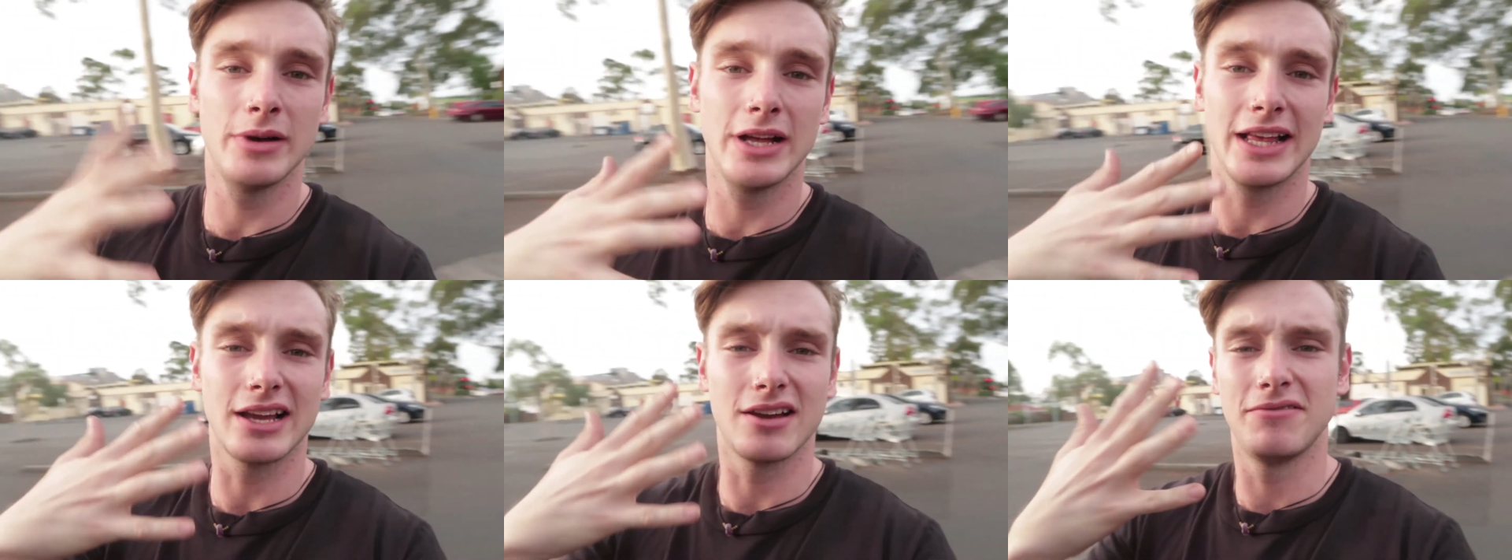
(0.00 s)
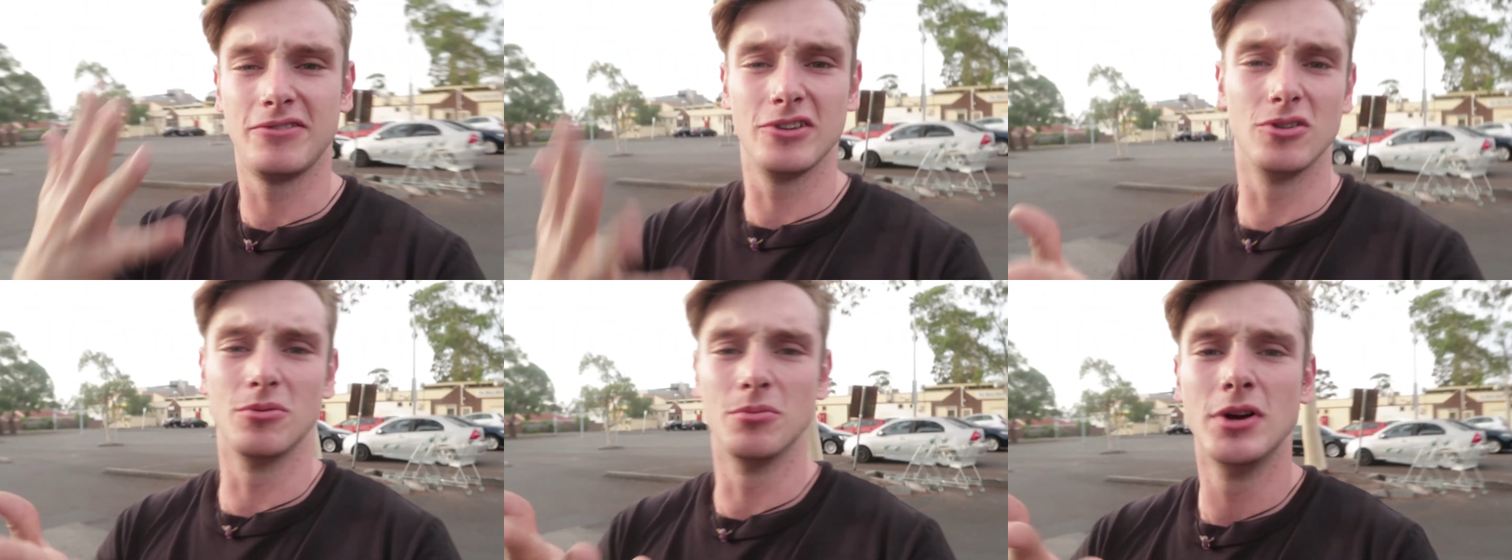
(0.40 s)
Like I
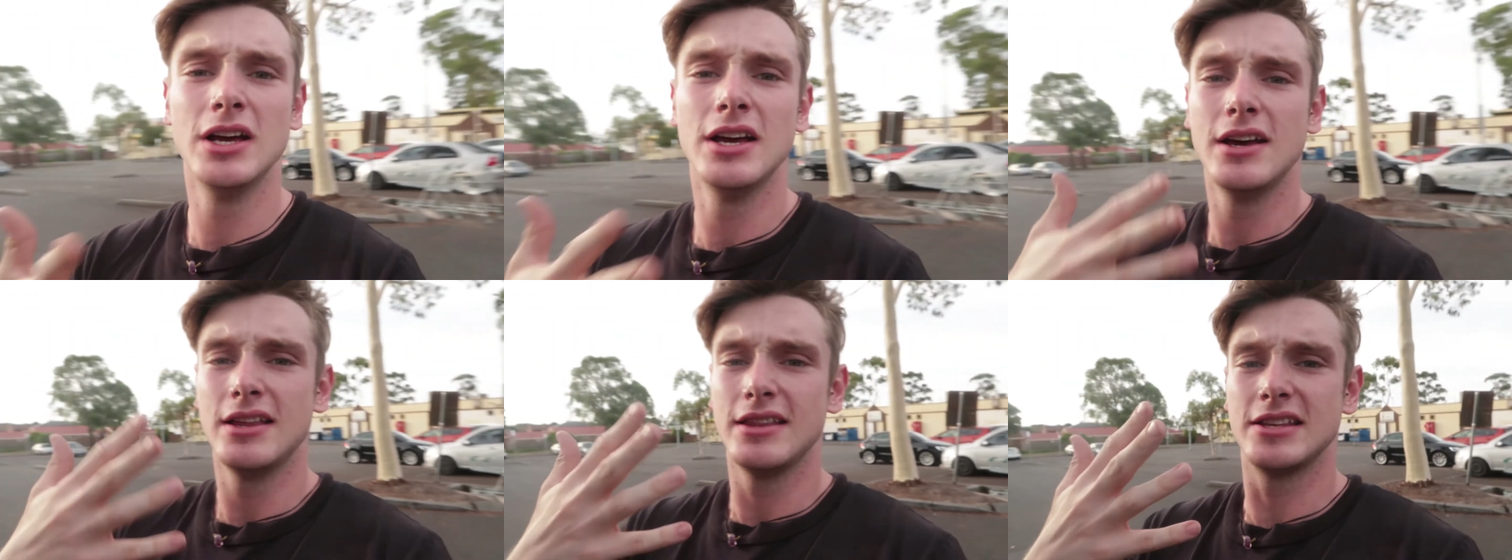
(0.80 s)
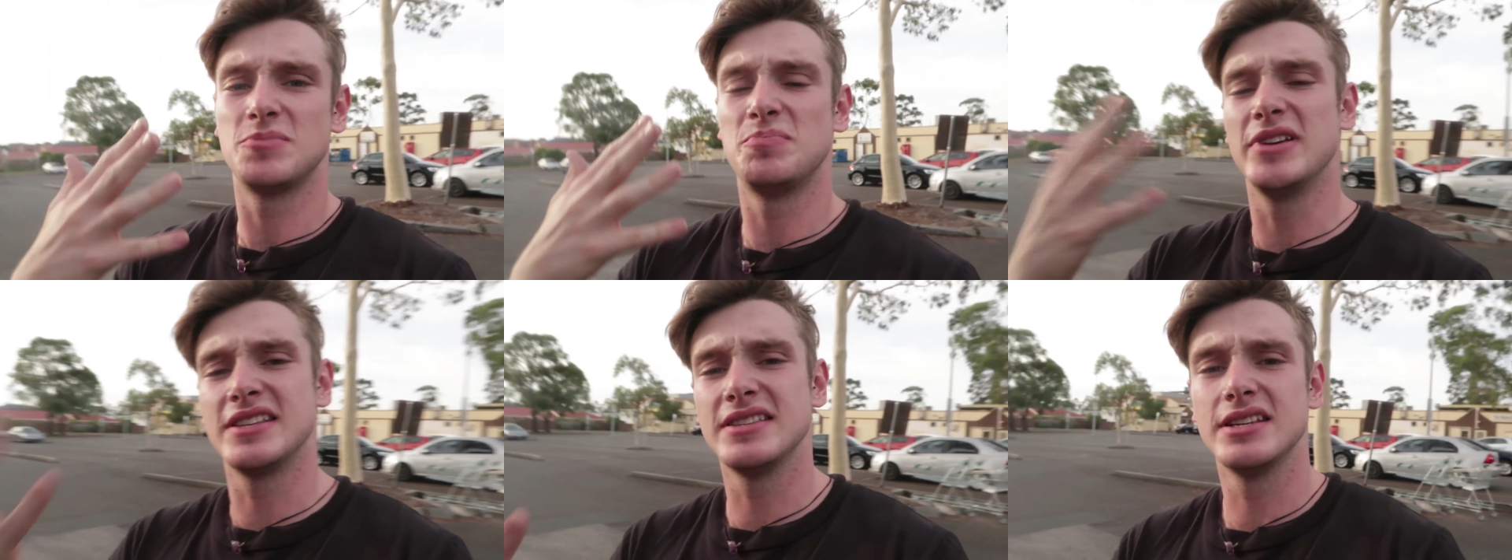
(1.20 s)
film this
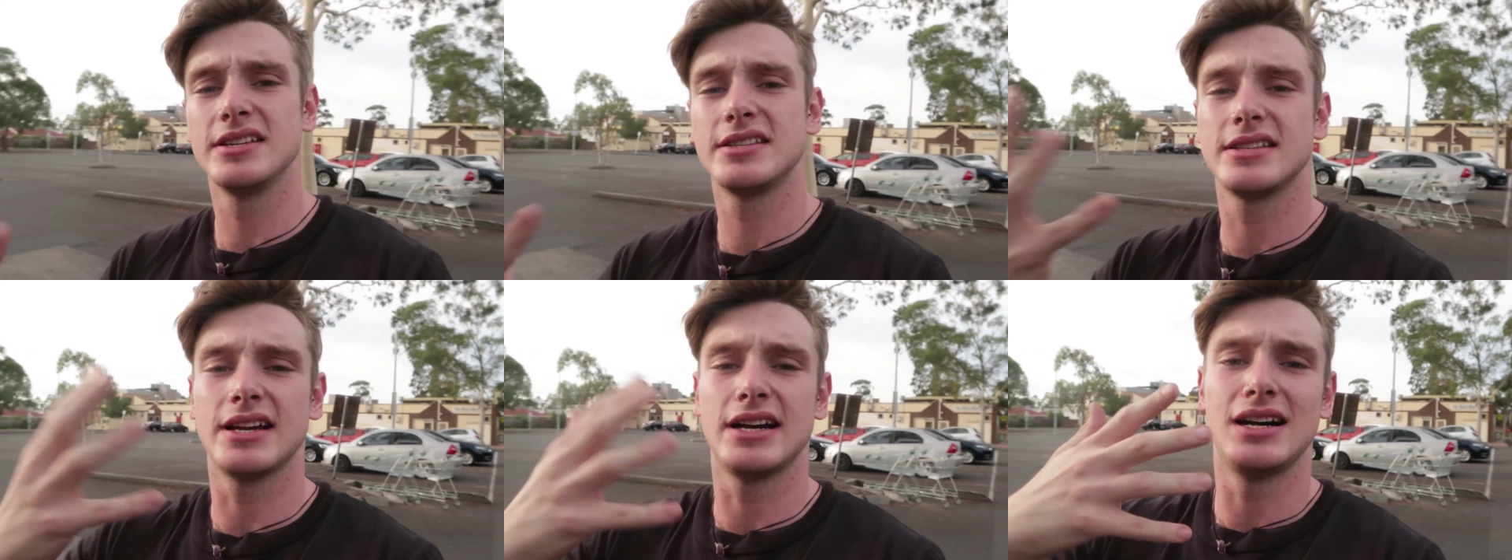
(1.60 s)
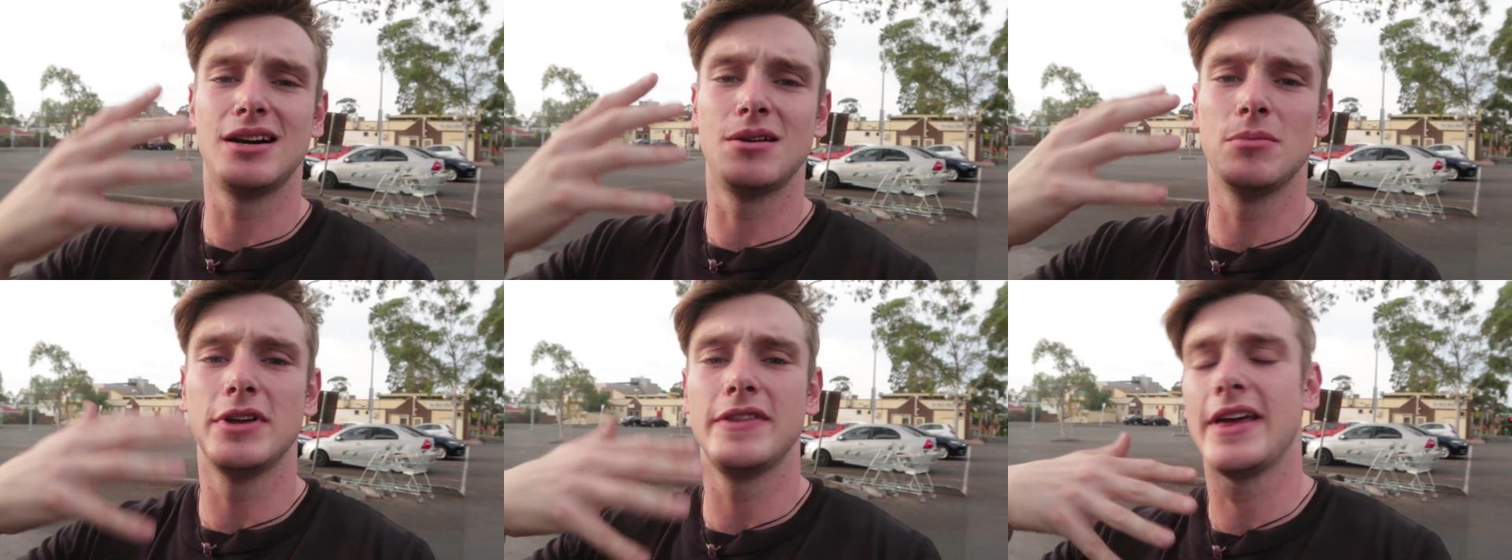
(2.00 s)
business,
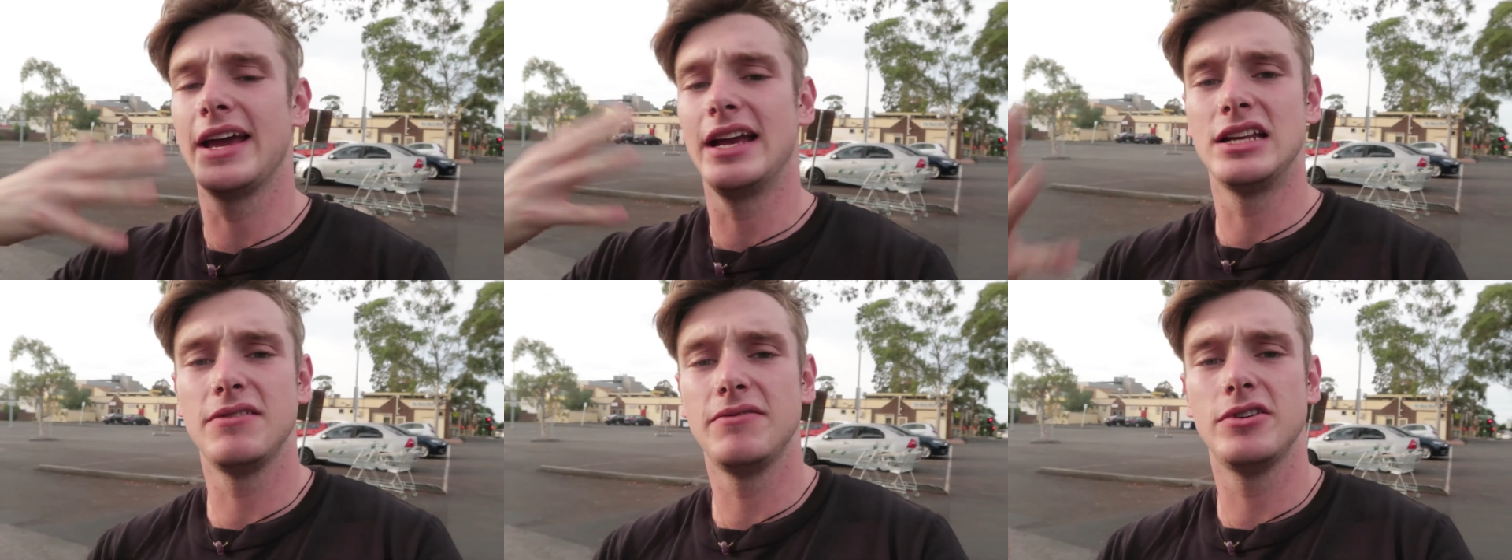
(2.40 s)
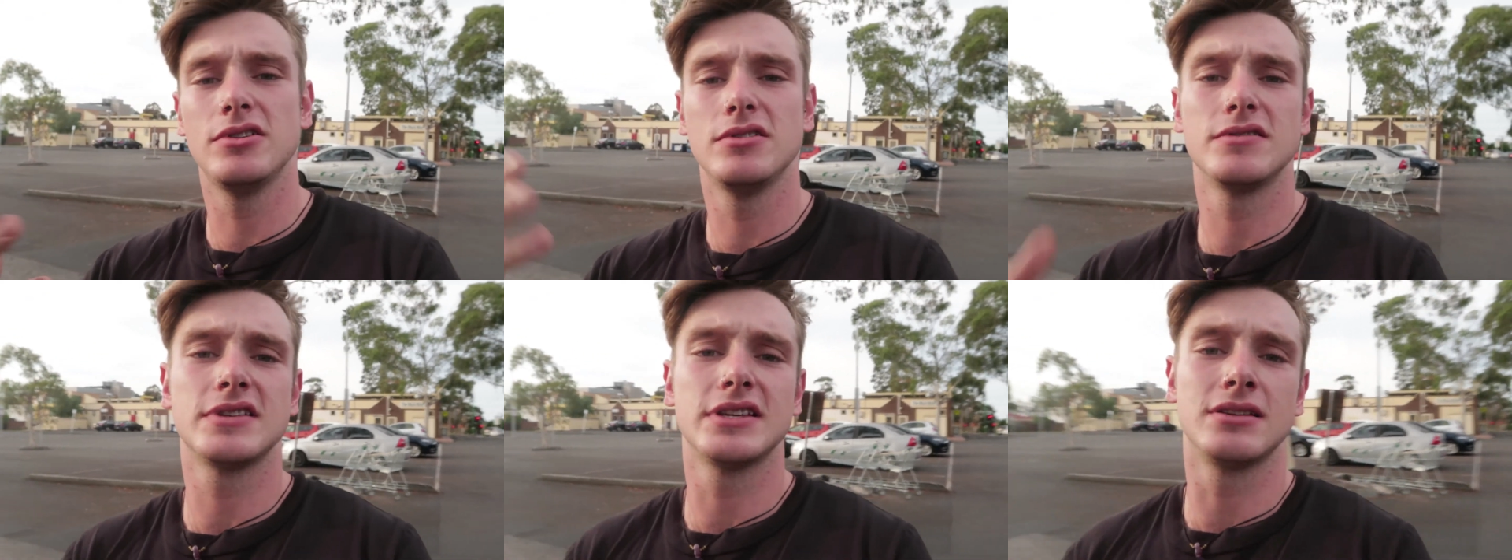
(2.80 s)
um, their
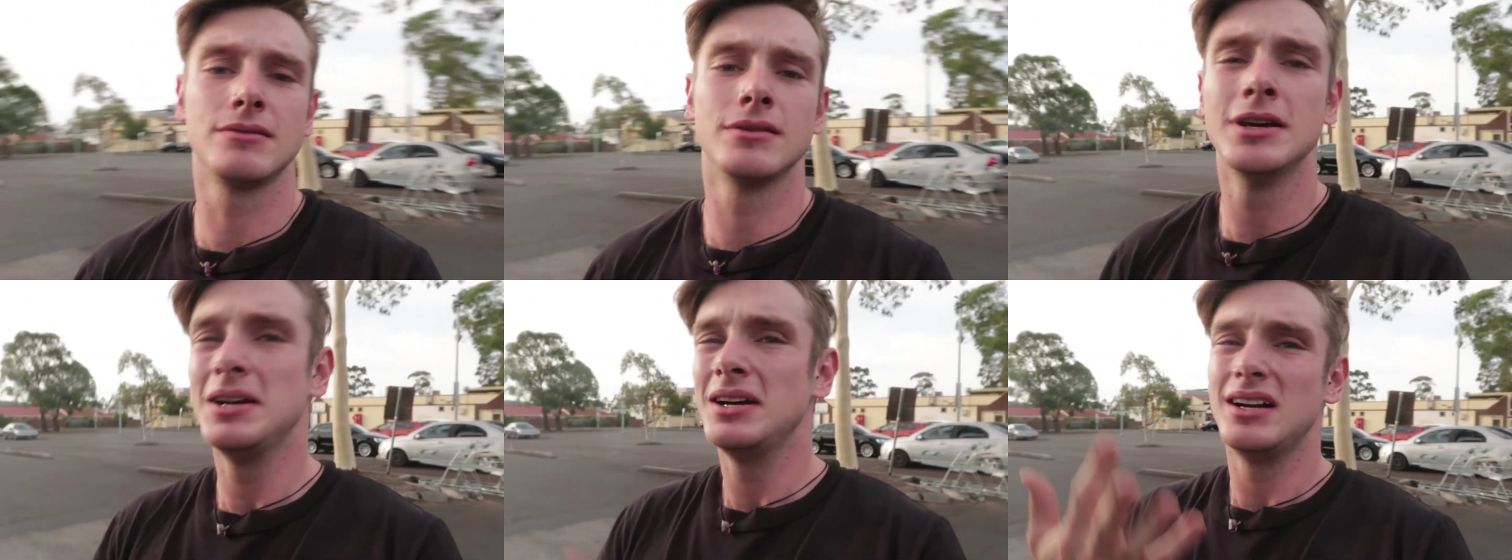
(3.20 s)
interviews, and